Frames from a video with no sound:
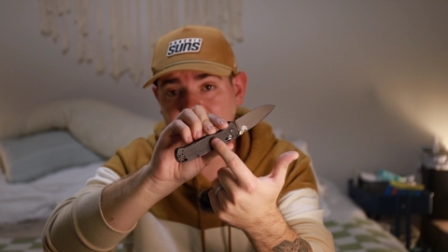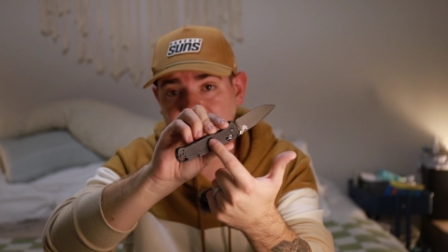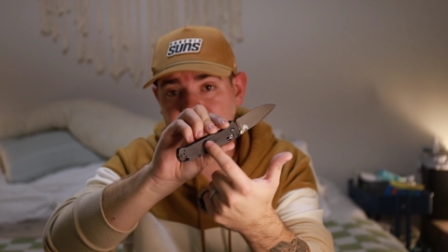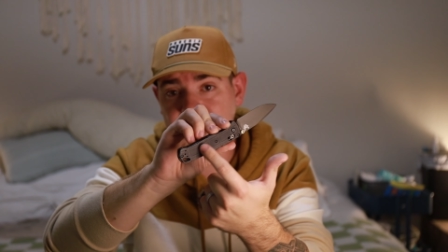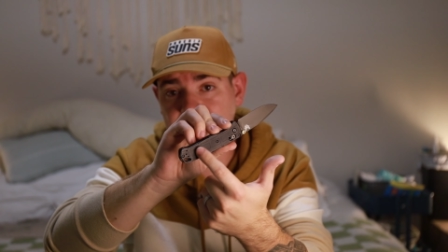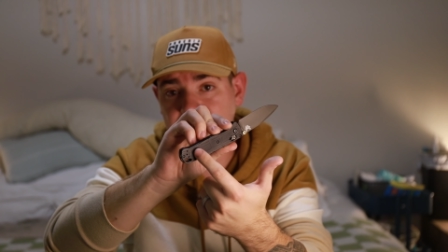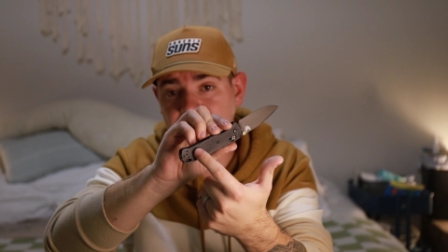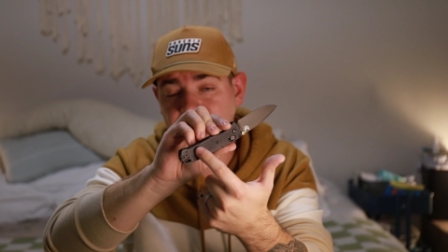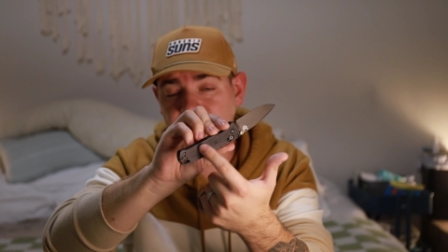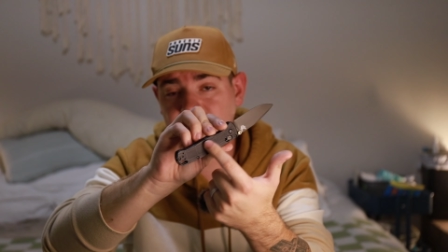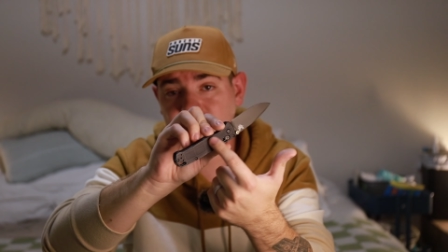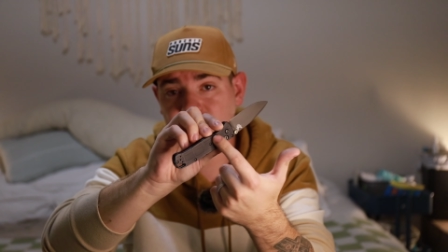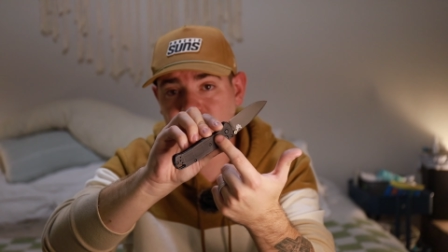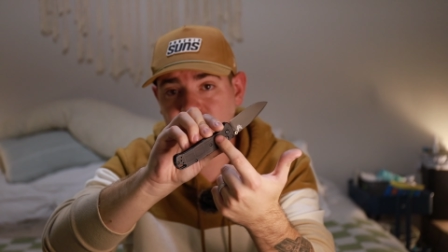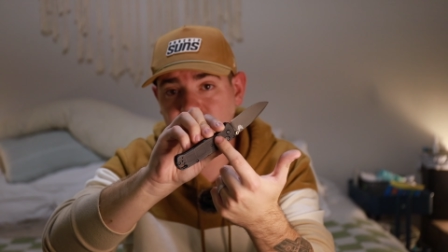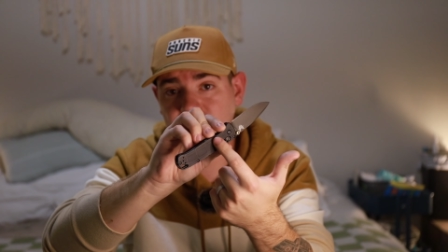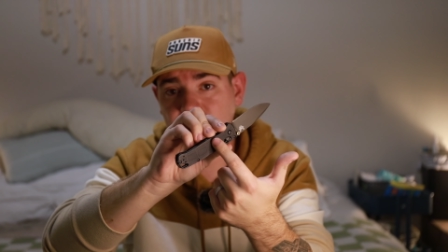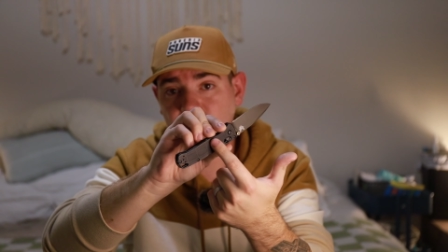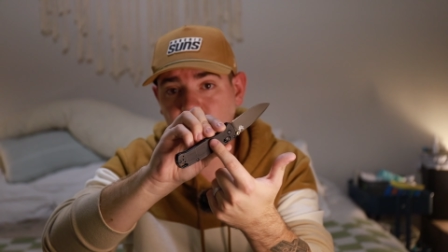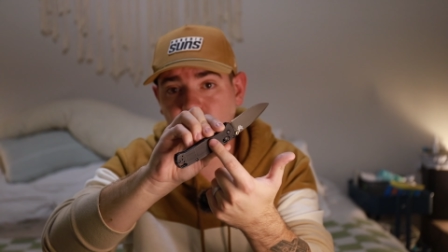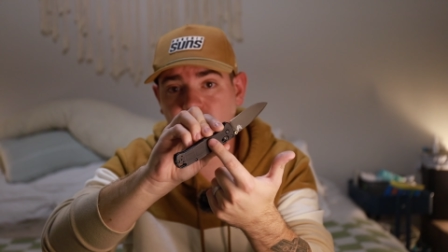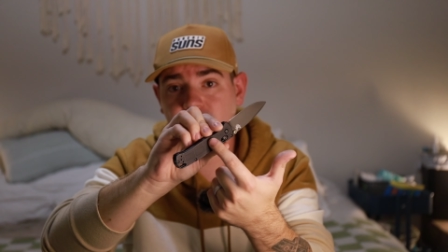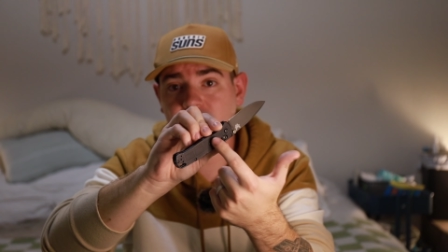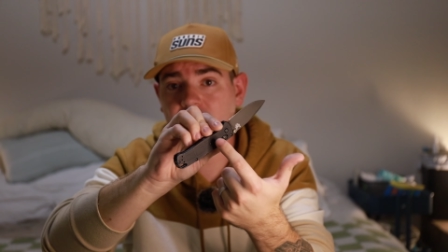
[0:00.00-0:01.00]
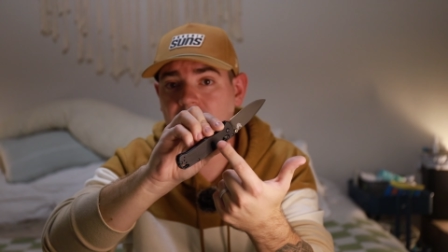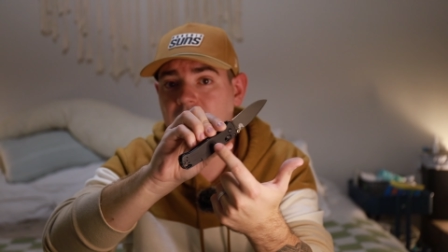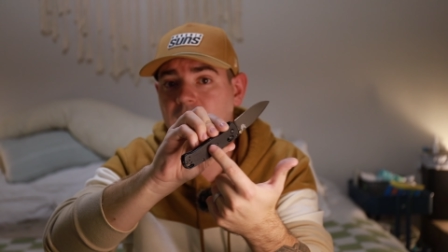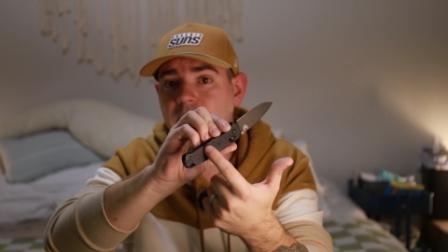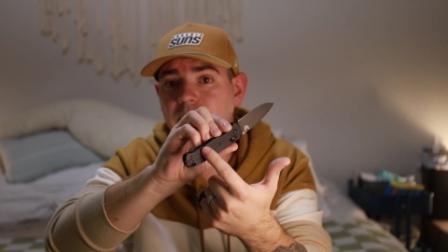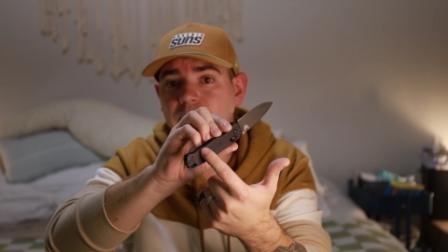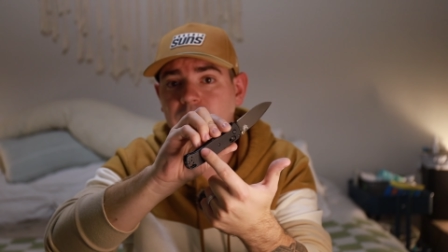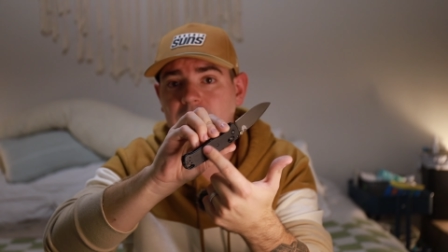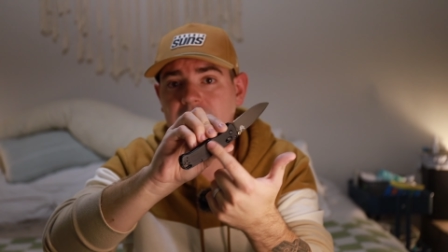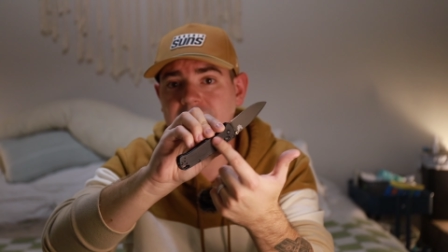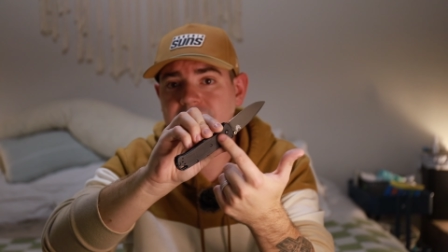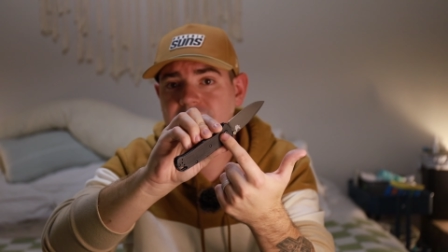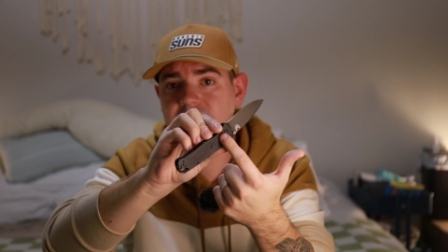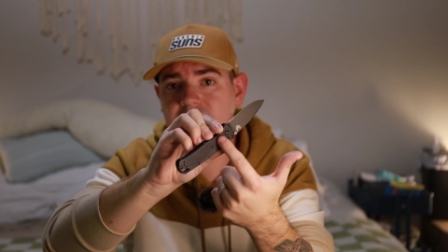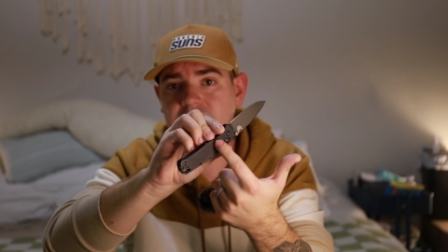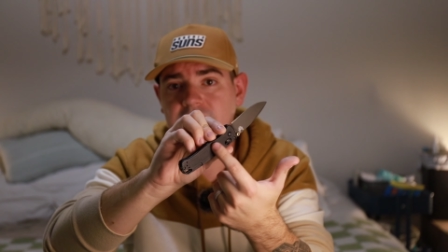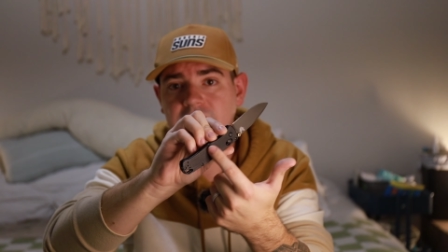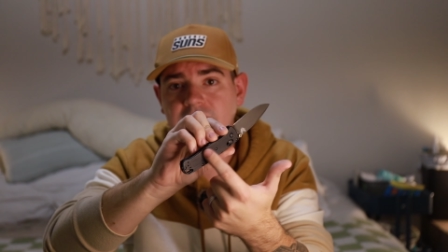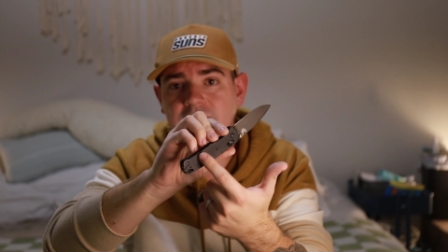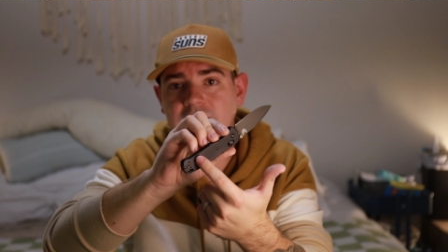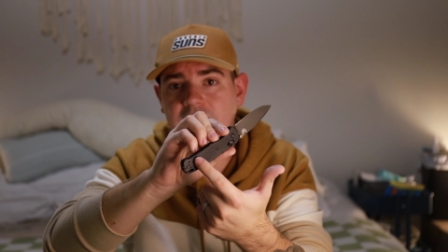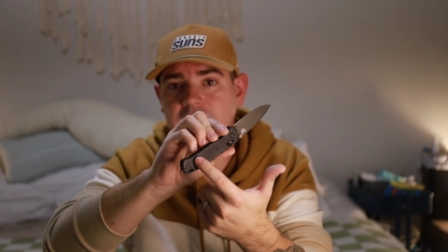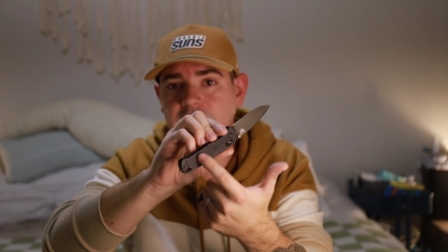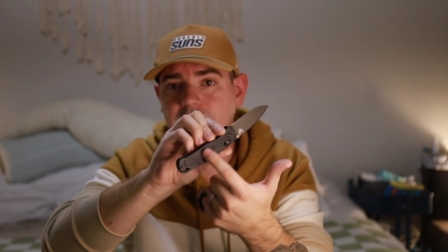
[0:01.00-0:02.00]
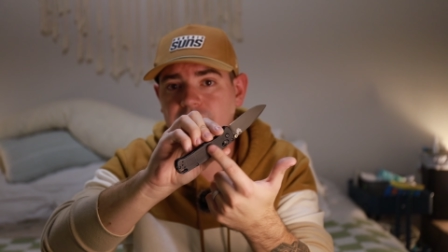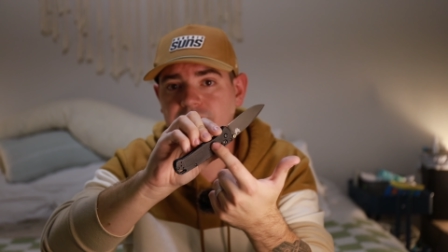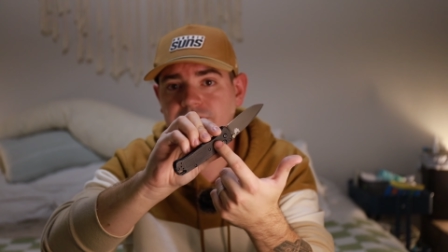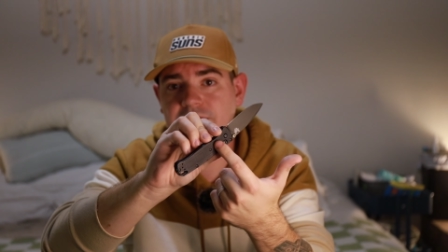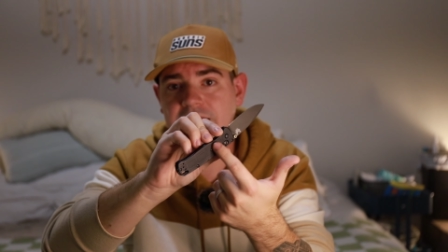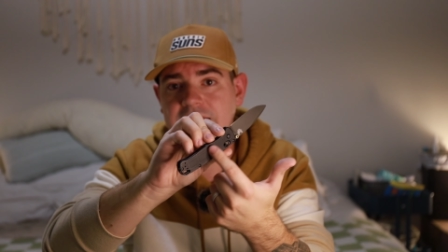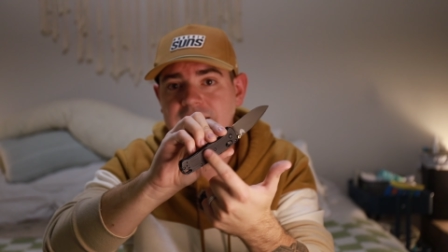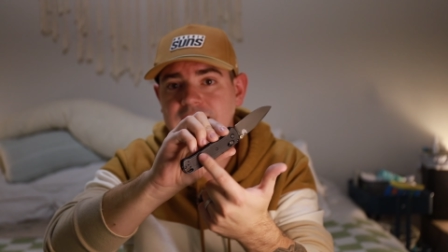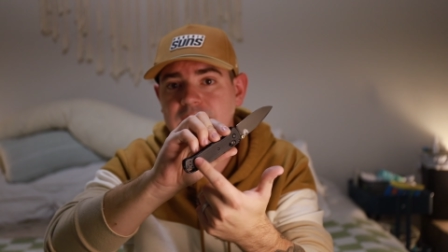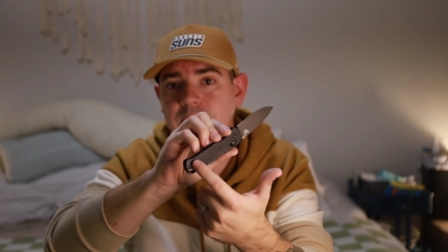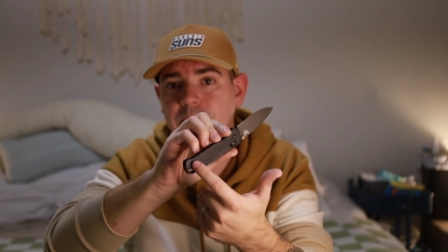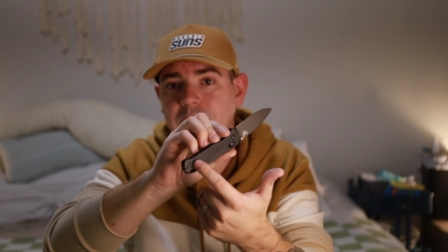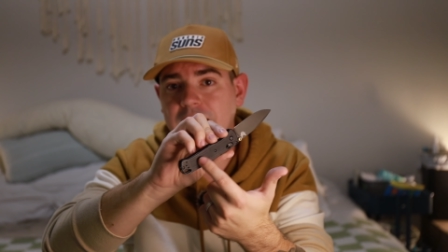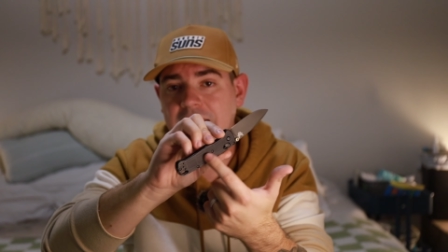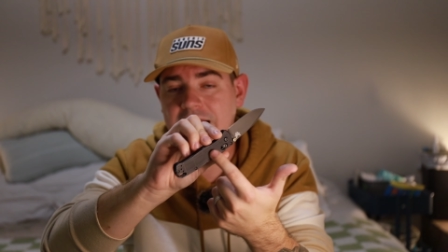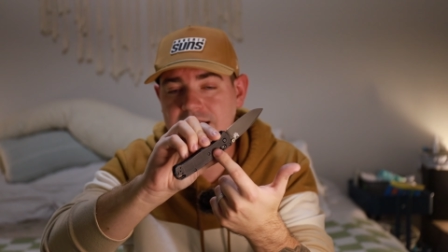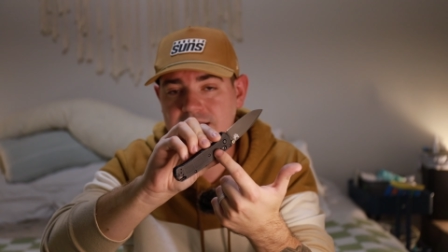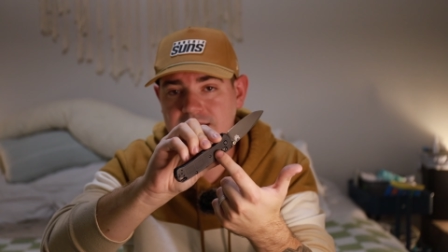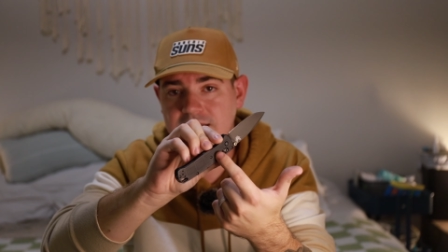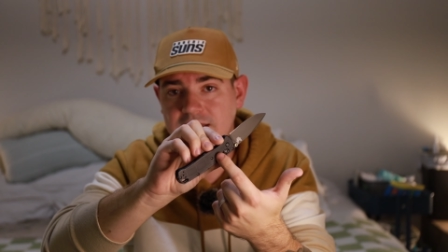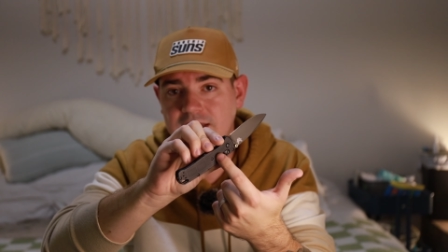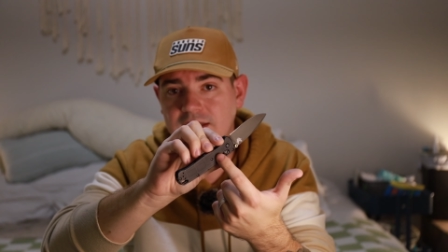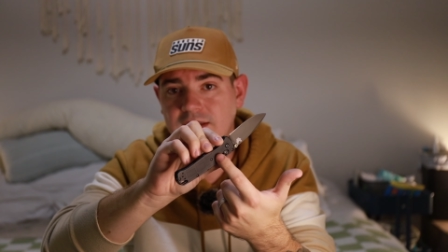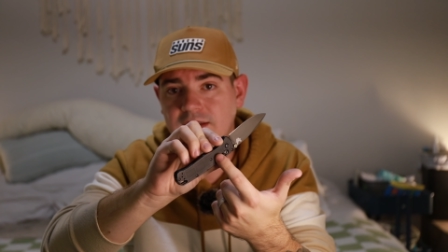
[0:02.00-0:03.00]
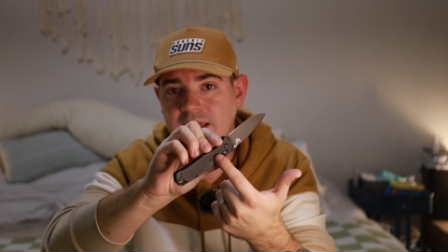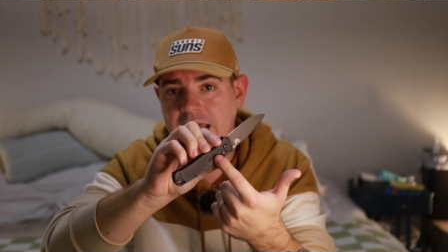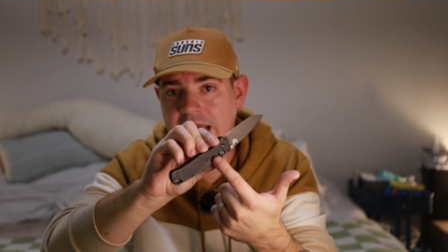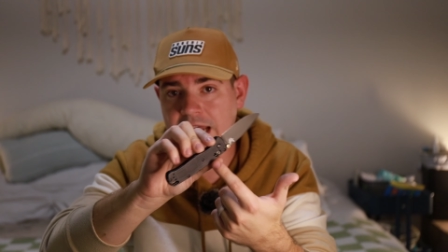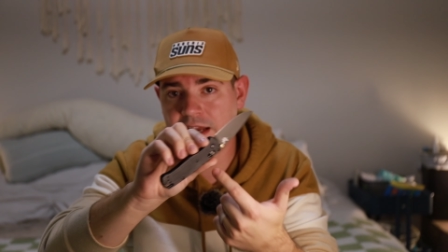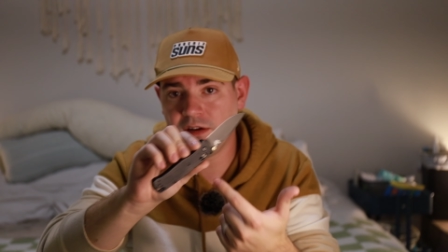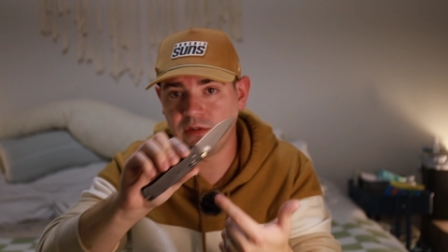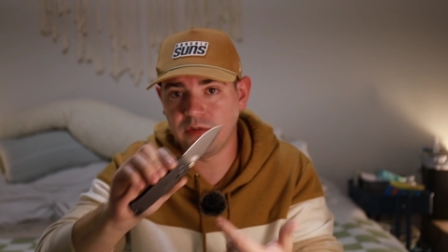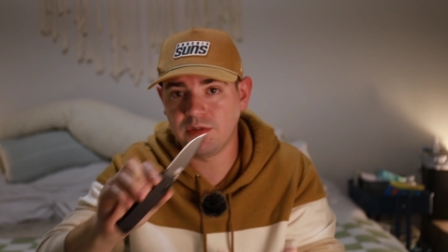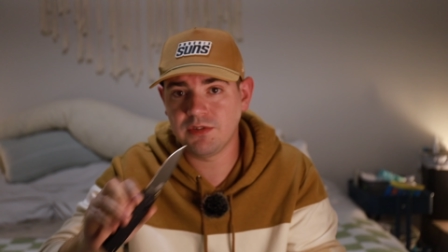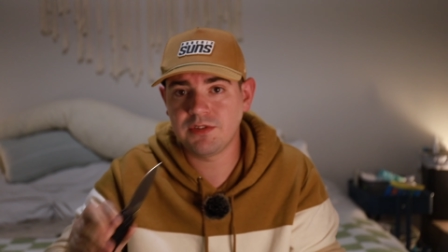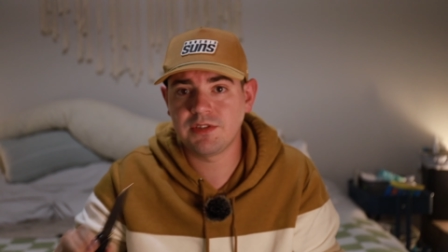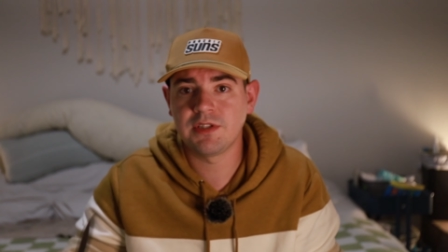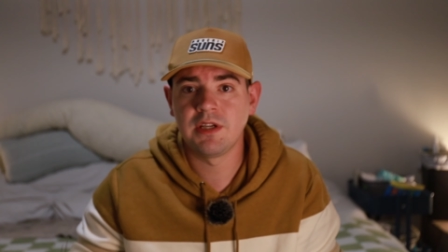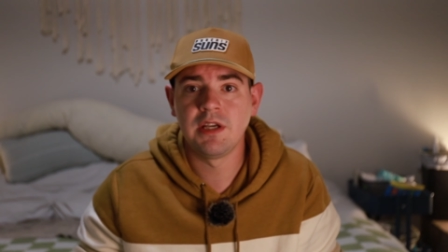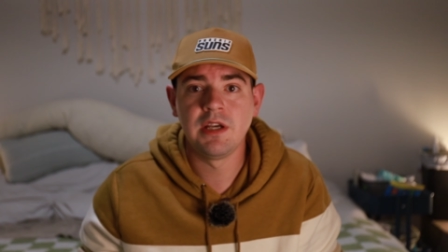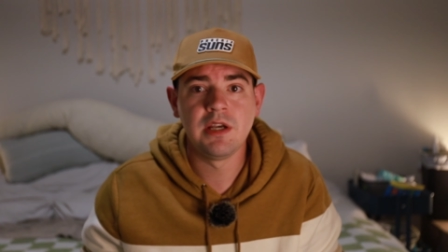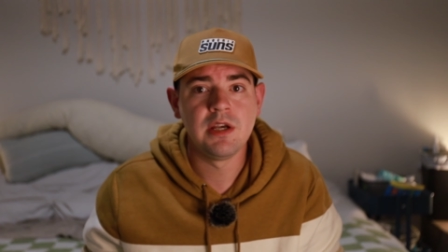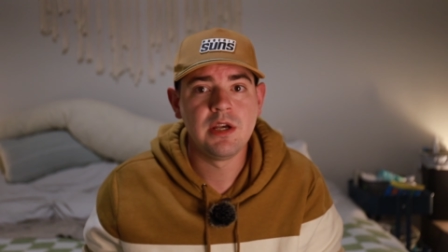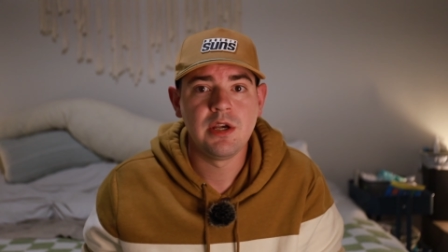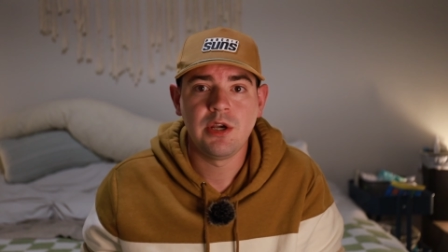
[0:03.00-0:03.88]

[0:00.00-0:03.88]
glass, uh, basically like fancy plastic handles,